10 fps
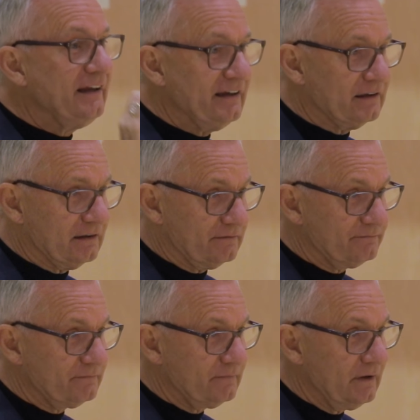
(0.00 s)
ill
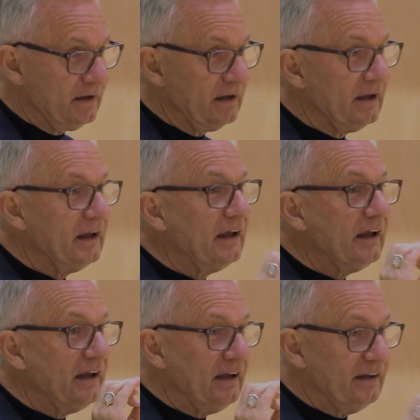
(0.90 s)

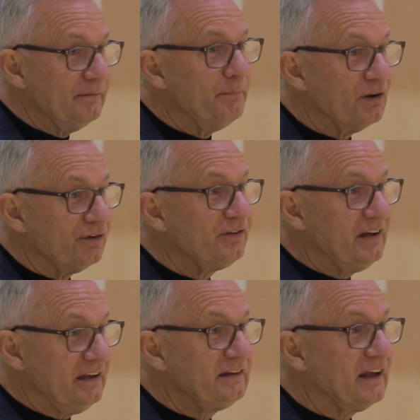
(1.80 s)
in Bill
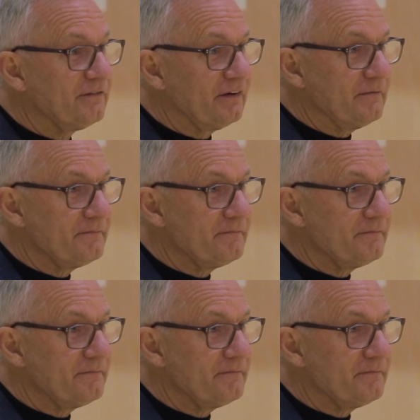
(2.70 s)
C-7.